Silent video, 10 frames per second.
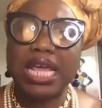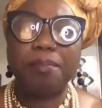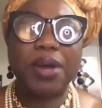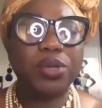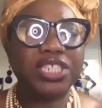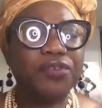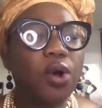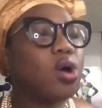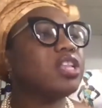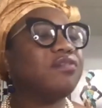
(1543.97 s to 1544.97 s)
My wish for
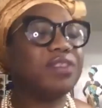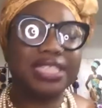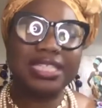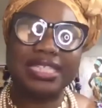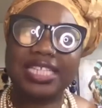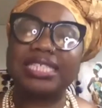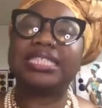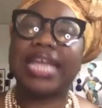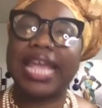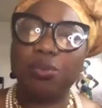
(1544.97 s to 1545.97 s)
all of us is that
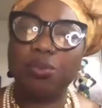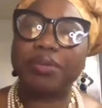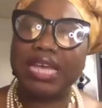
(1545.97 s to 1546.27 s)
today will be